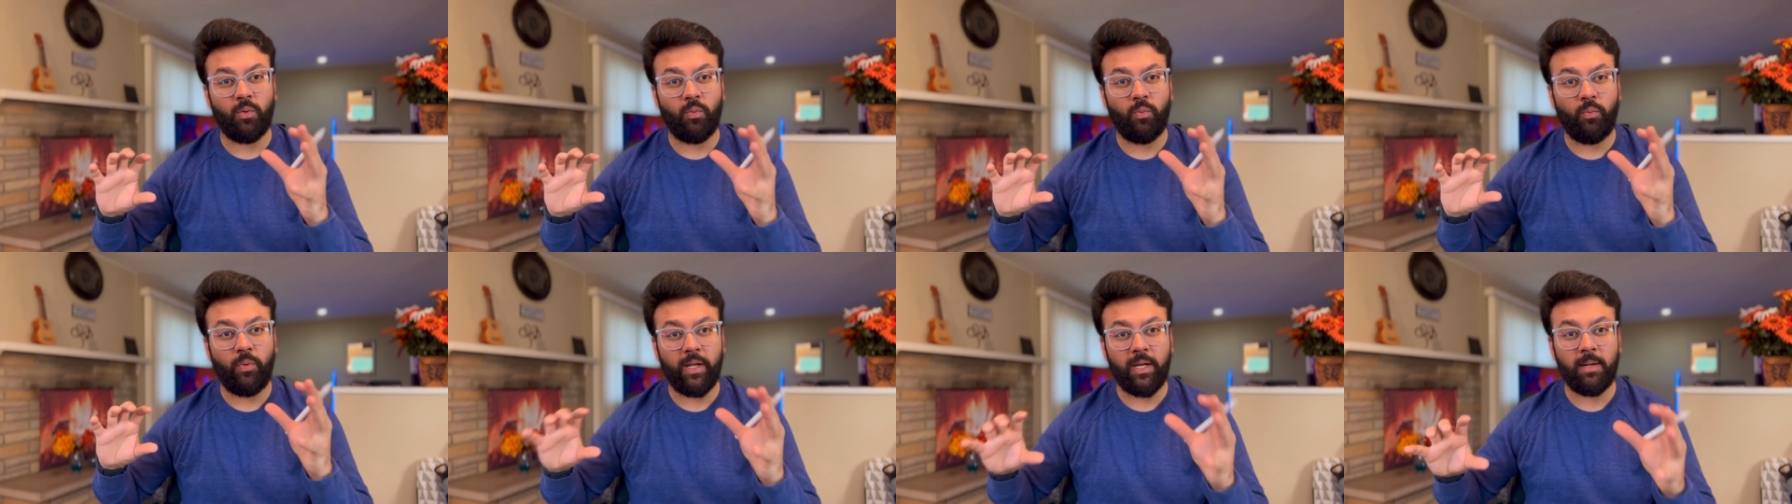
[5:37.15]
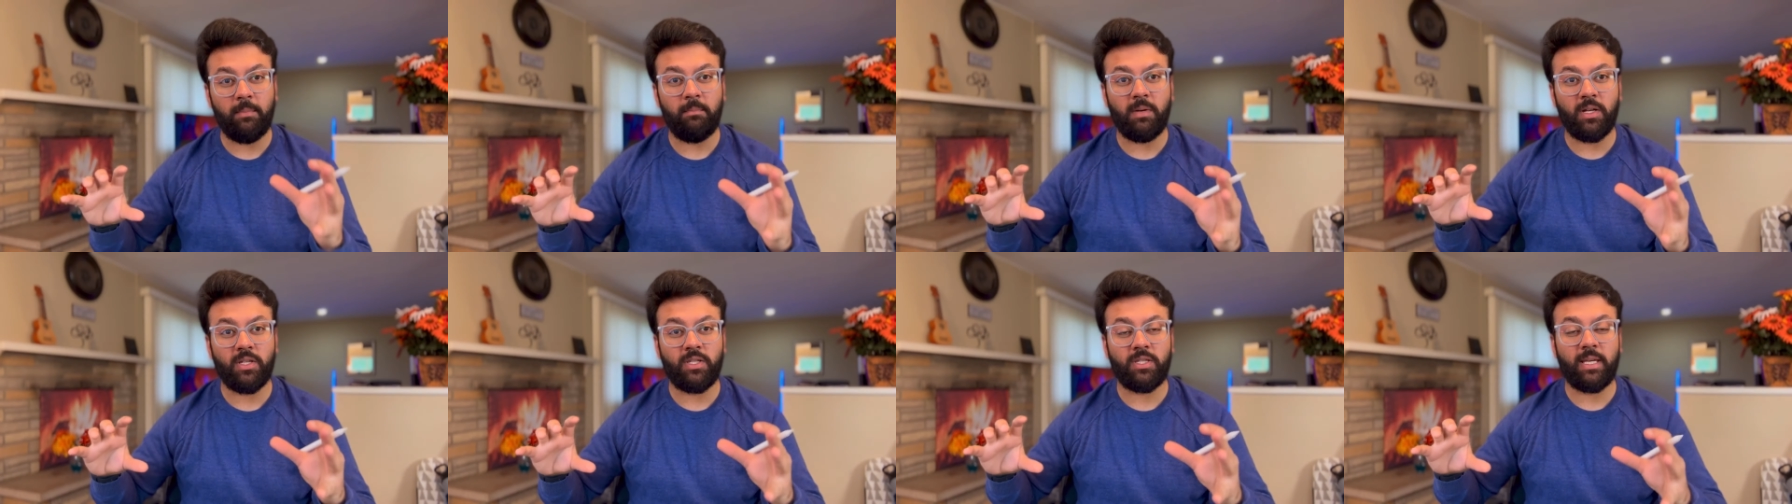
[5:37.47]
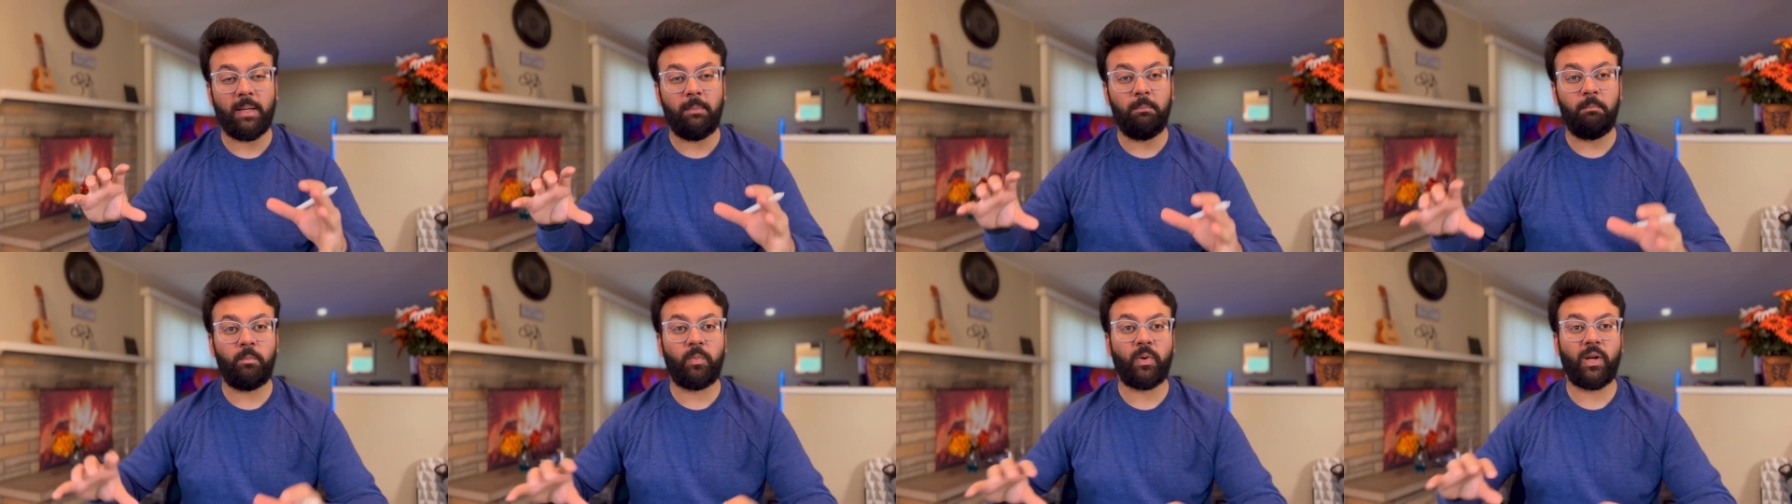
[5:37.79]
very much
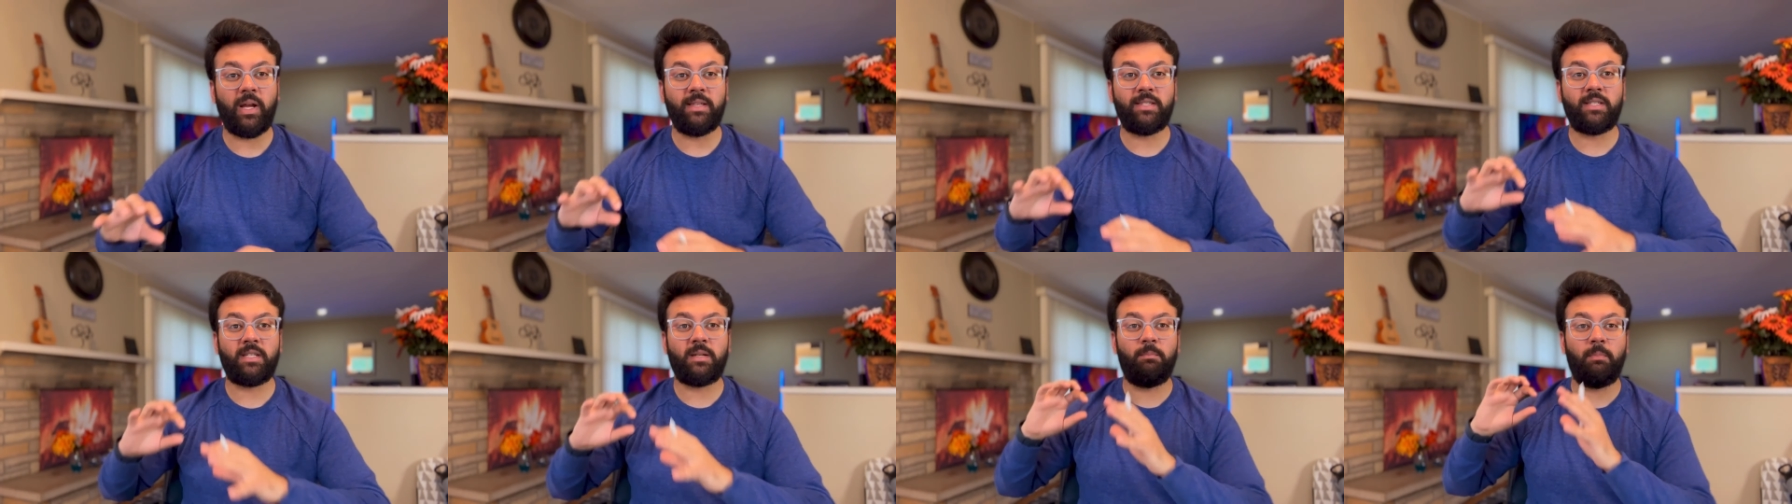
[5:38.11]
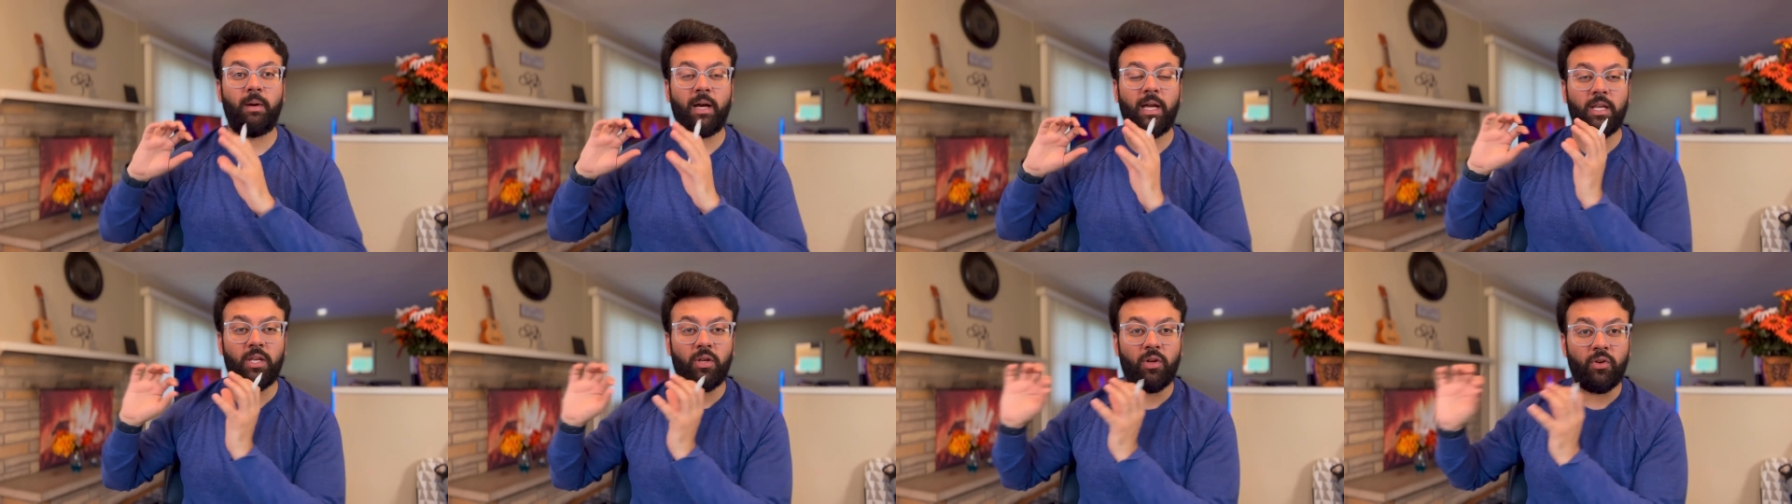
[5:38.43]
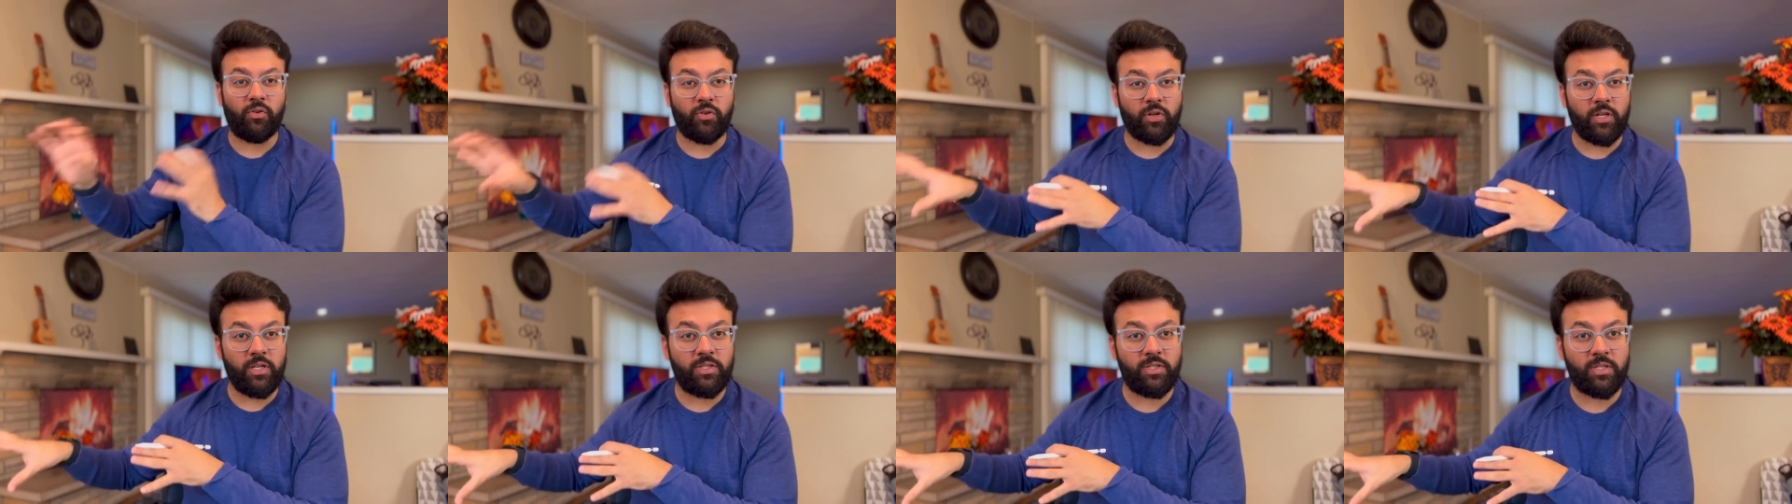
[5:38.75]
impressed by your
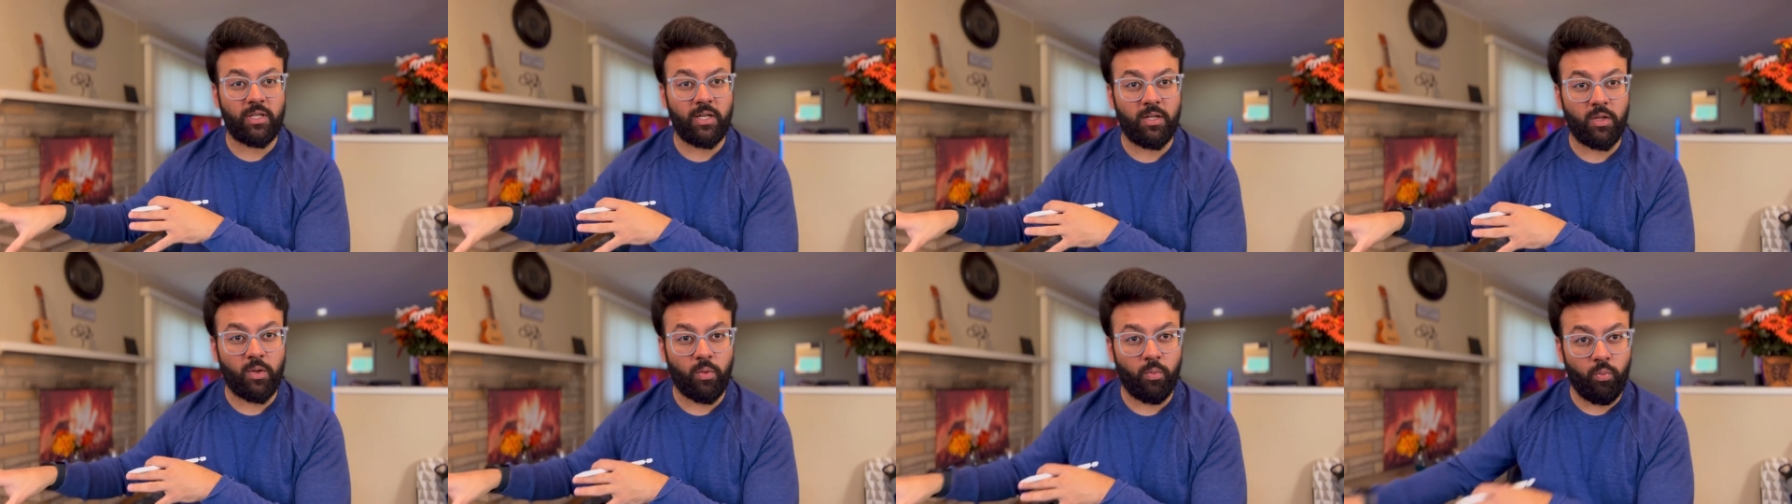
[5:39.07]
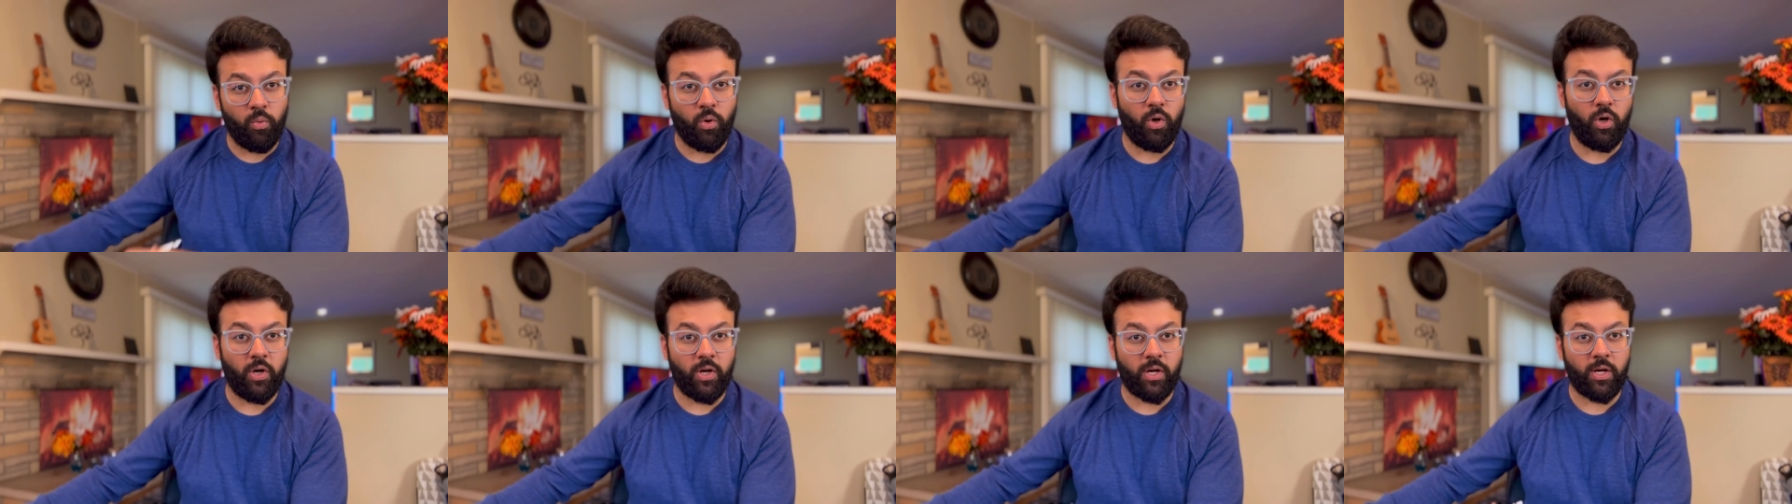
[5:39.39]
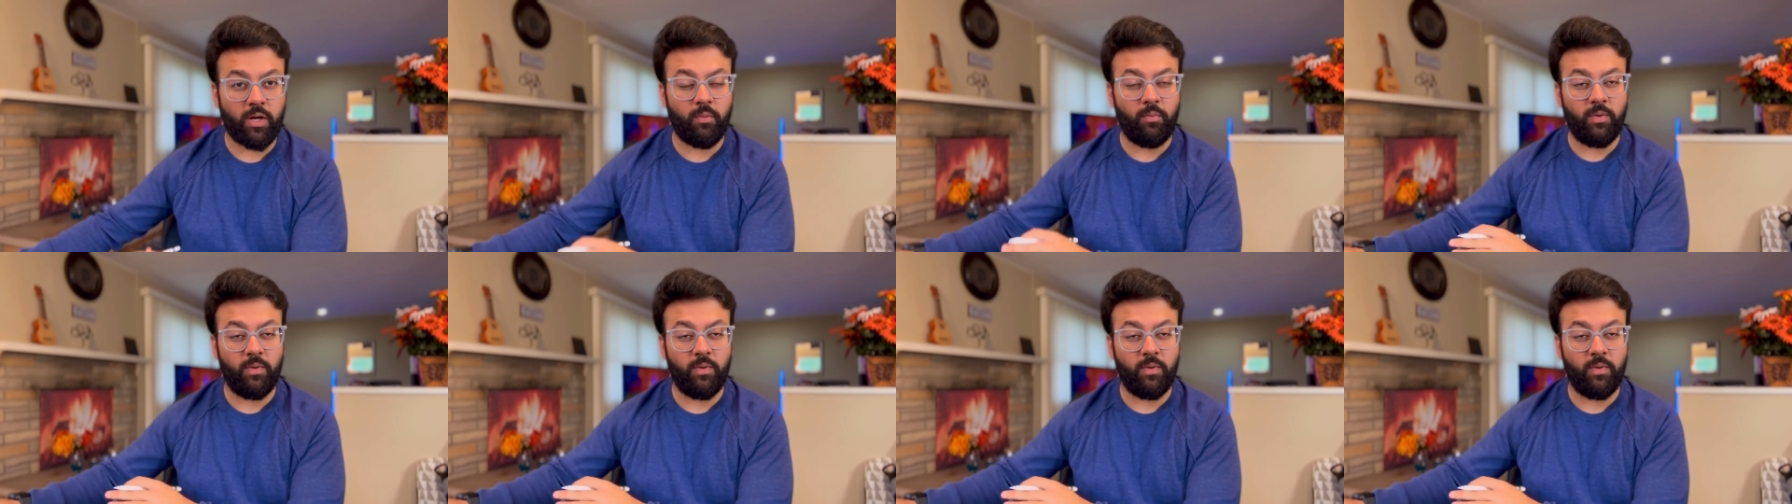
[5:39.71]
recent work,